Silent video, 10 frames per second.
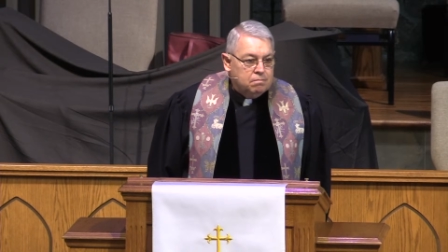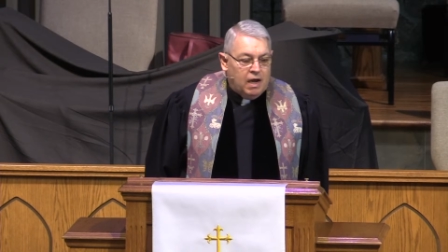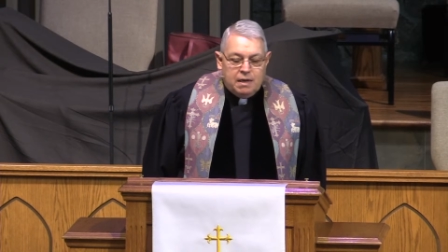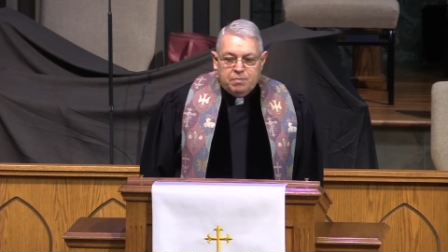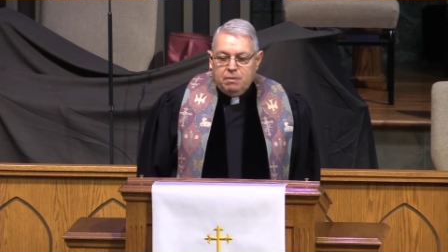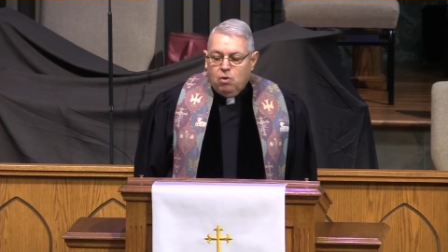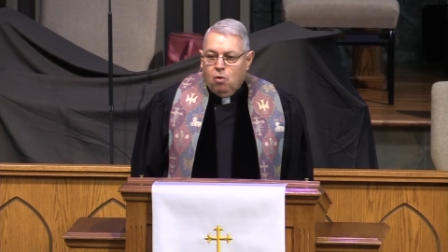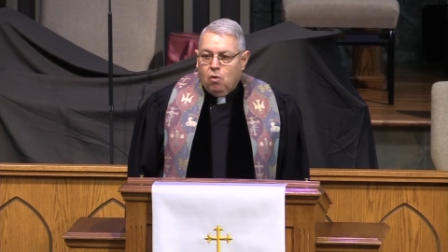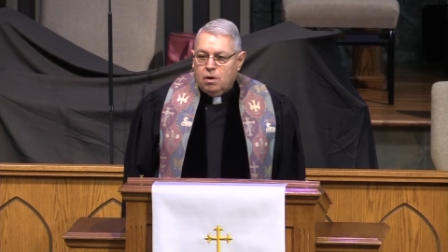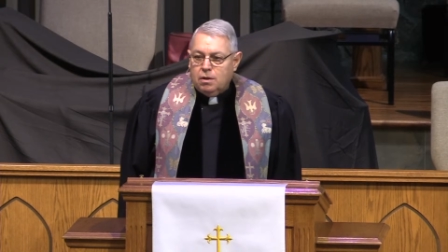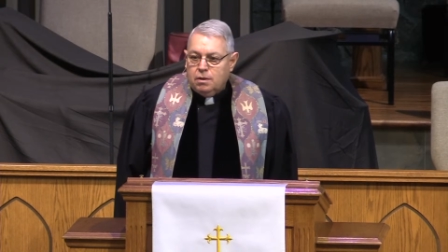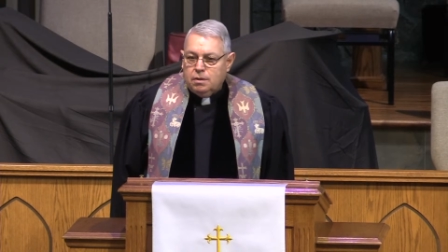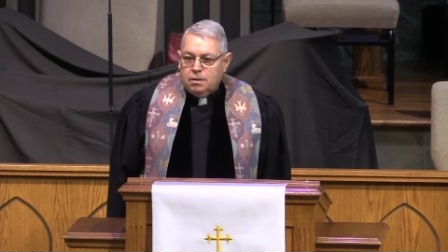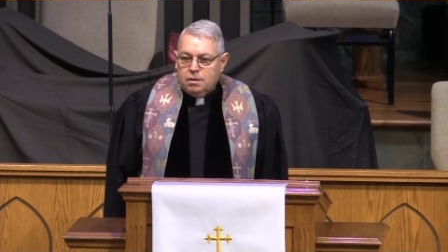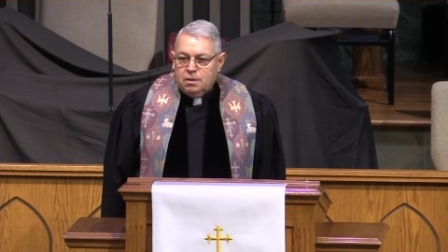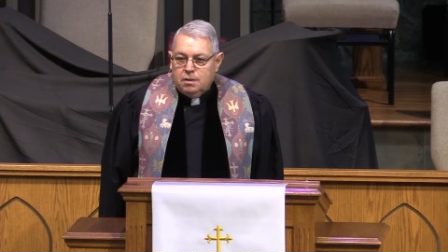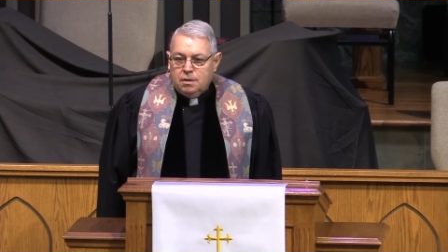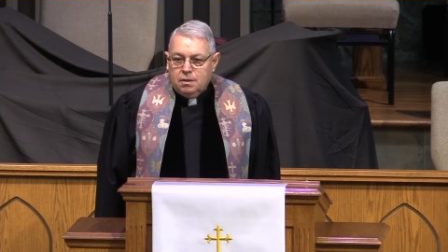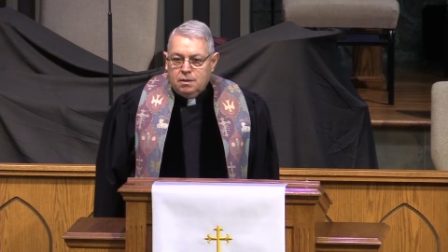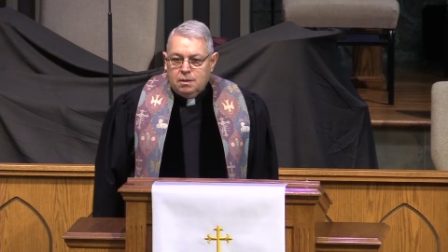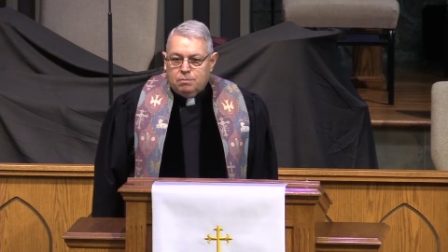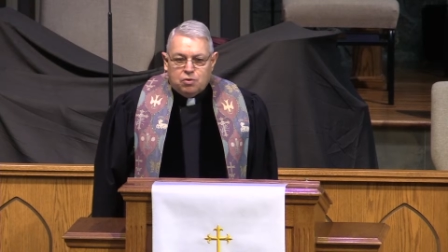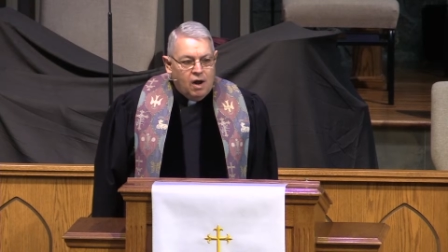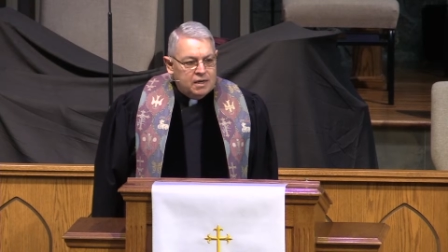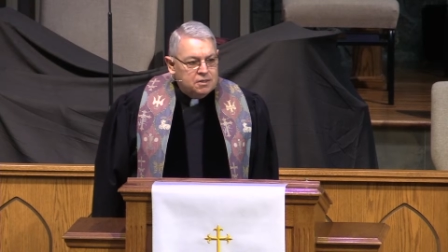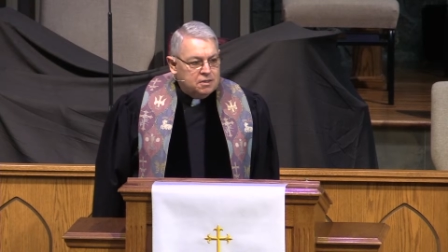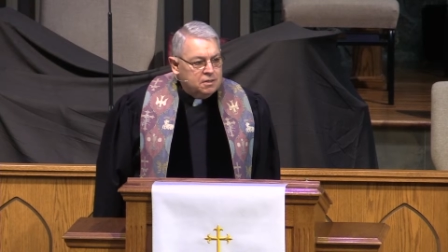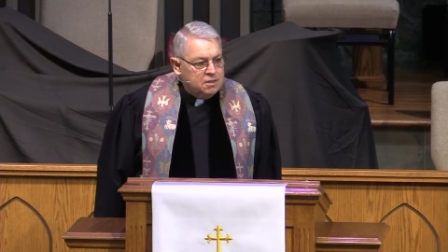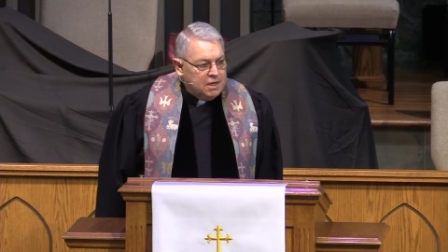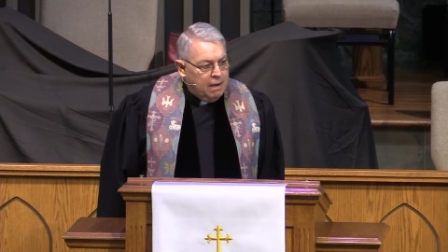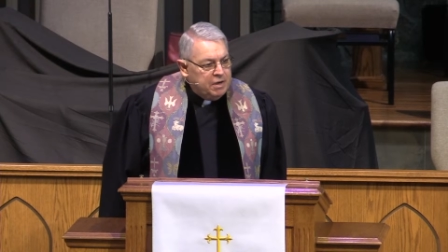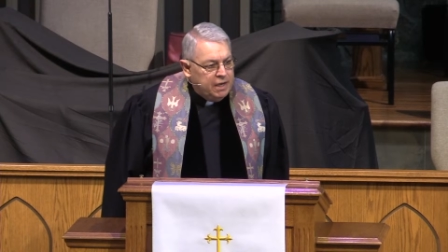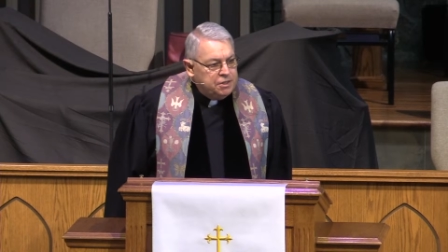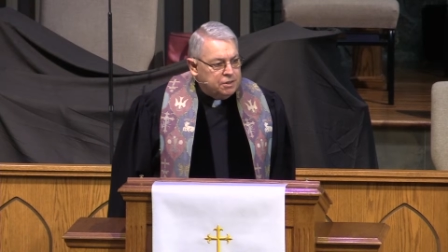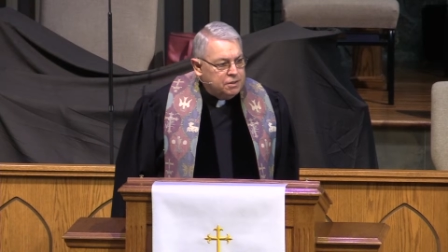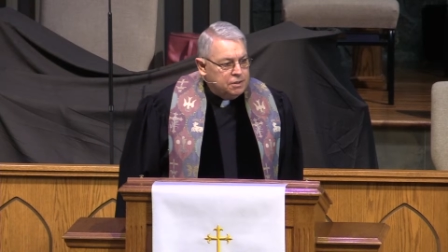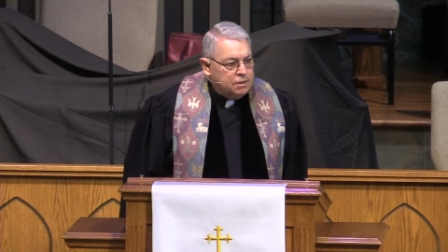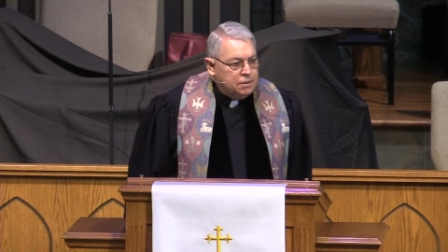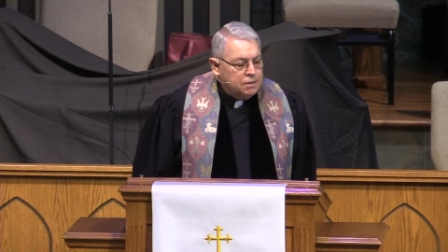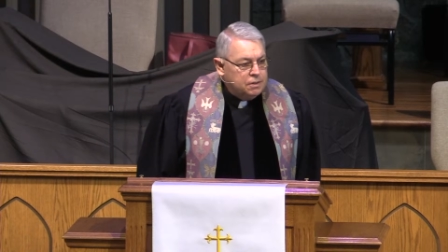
might be more, Protestant denominations.